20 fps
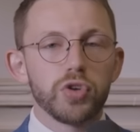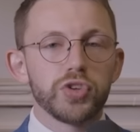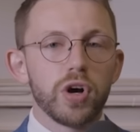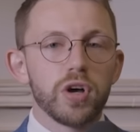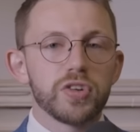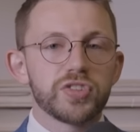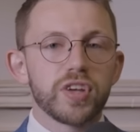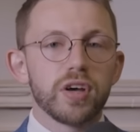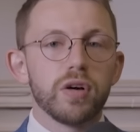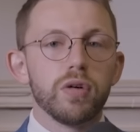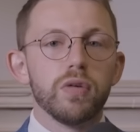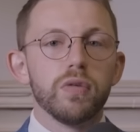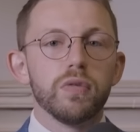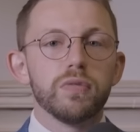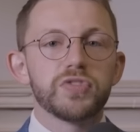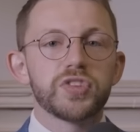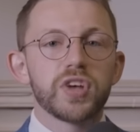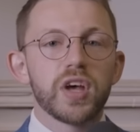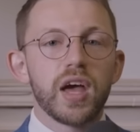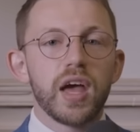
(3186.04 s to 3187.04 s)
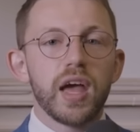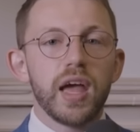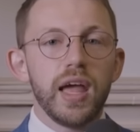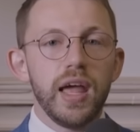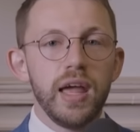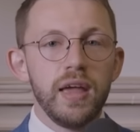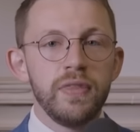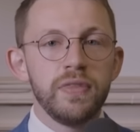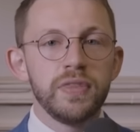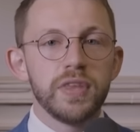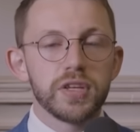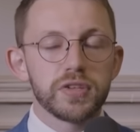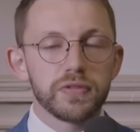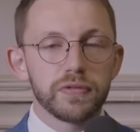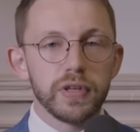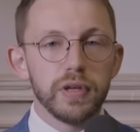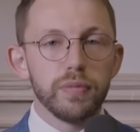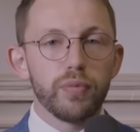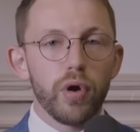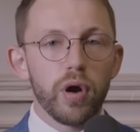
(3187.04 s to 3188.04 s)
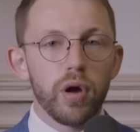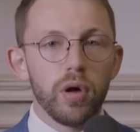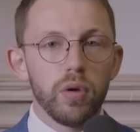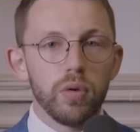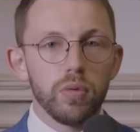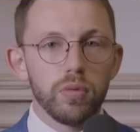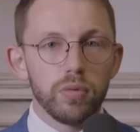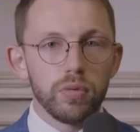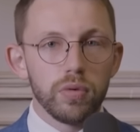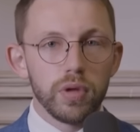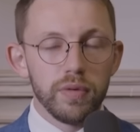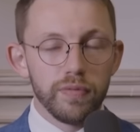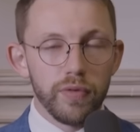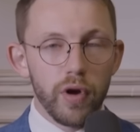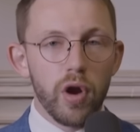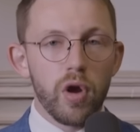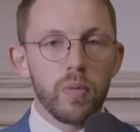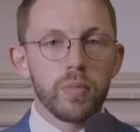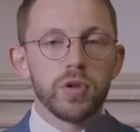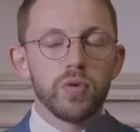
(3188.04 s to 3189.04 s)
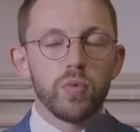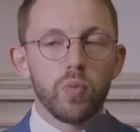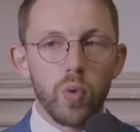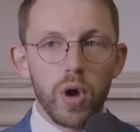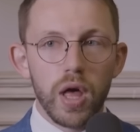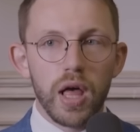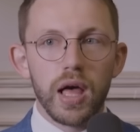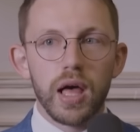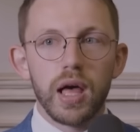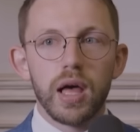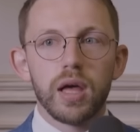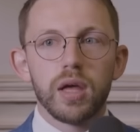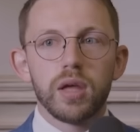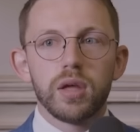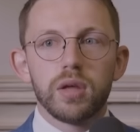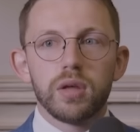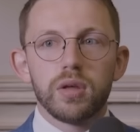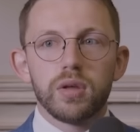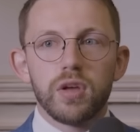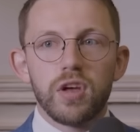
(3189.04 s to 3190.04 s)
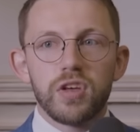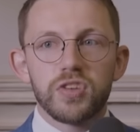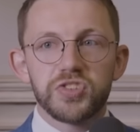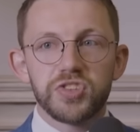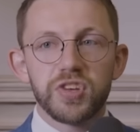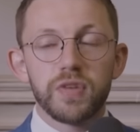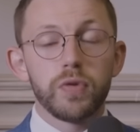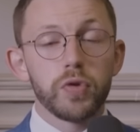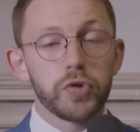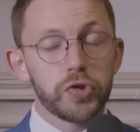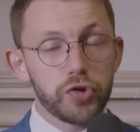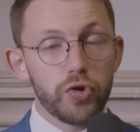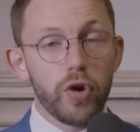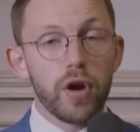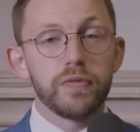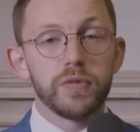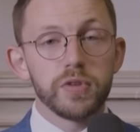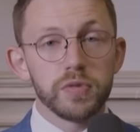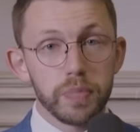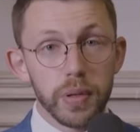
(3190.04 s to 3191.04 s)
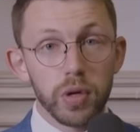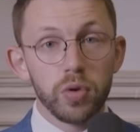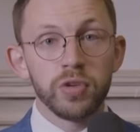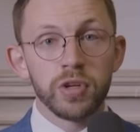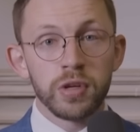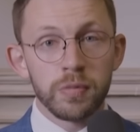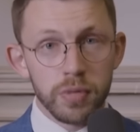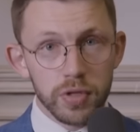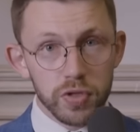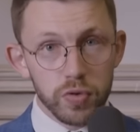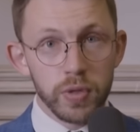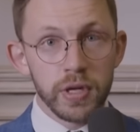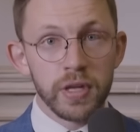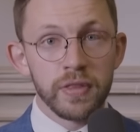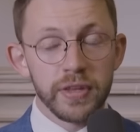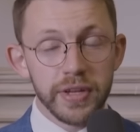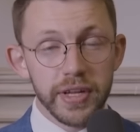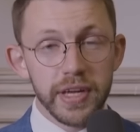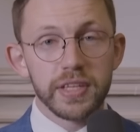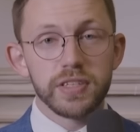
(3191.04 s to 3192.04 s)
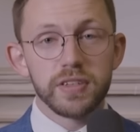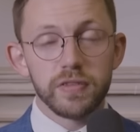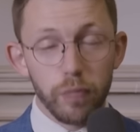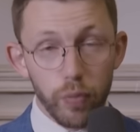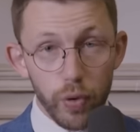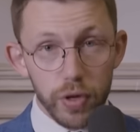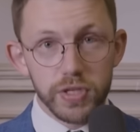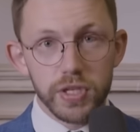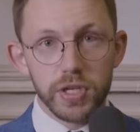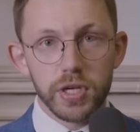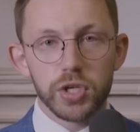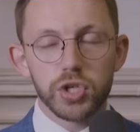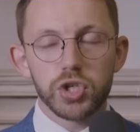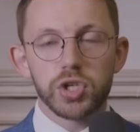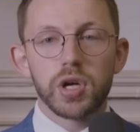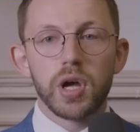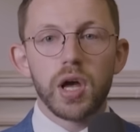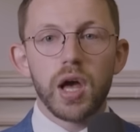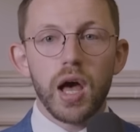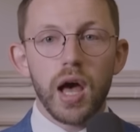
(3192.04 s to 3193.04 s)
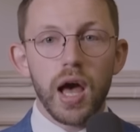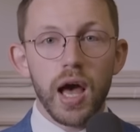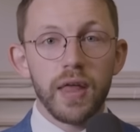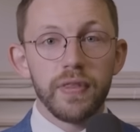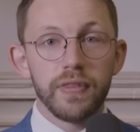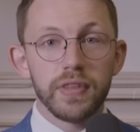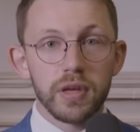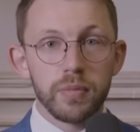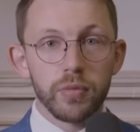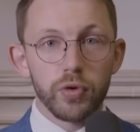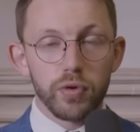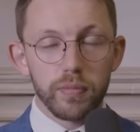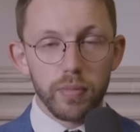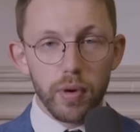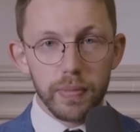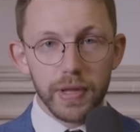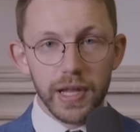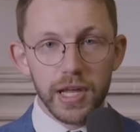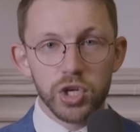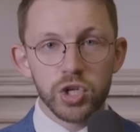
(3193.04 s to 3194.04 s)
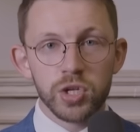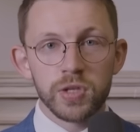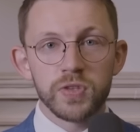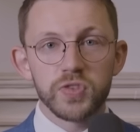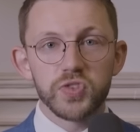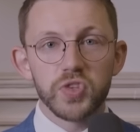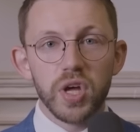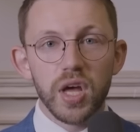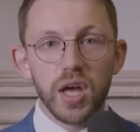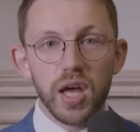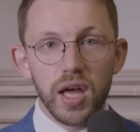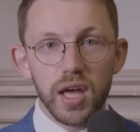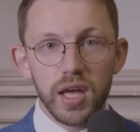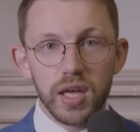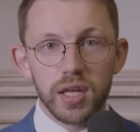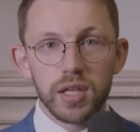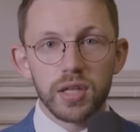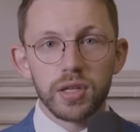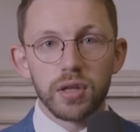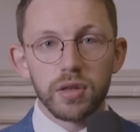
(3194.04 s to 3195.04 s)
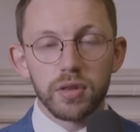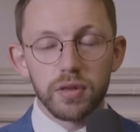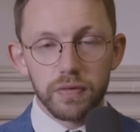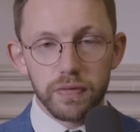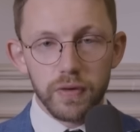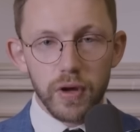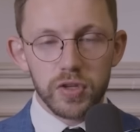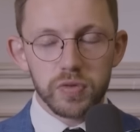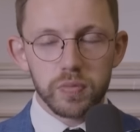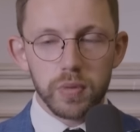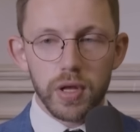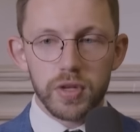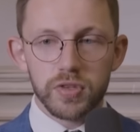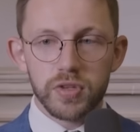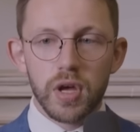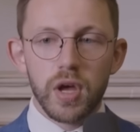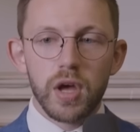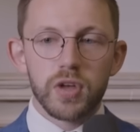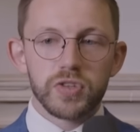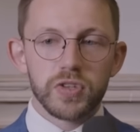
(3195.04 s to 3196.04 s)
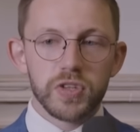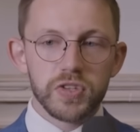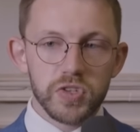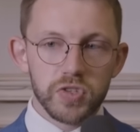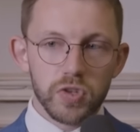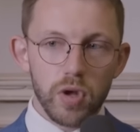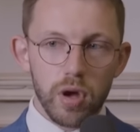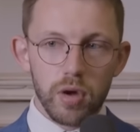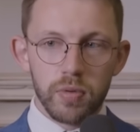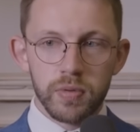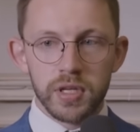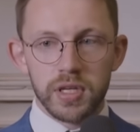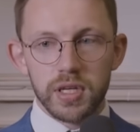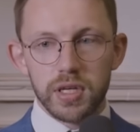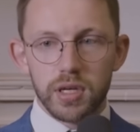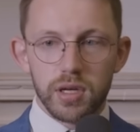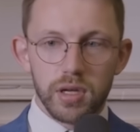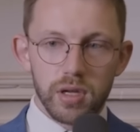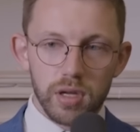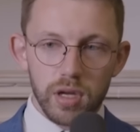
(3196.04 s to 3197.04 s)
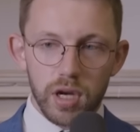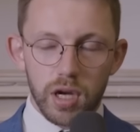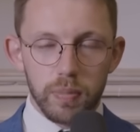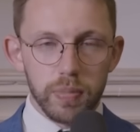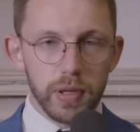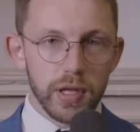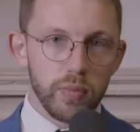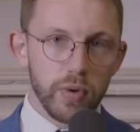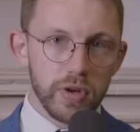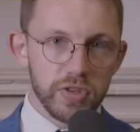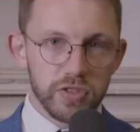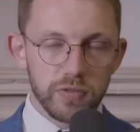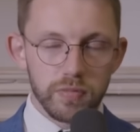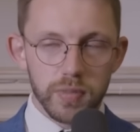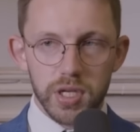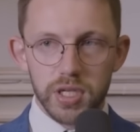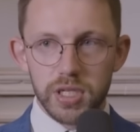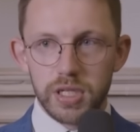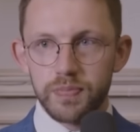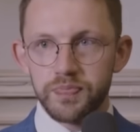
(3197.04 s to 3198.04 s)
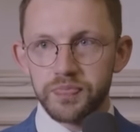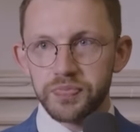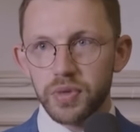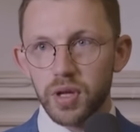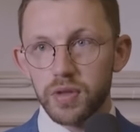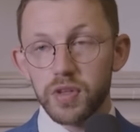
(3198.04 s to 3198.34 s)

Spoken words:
got ourselves in this febrile environment where civil strife is building between the native British and the immigrant populations in the first place. So this is not only a complete waste of money,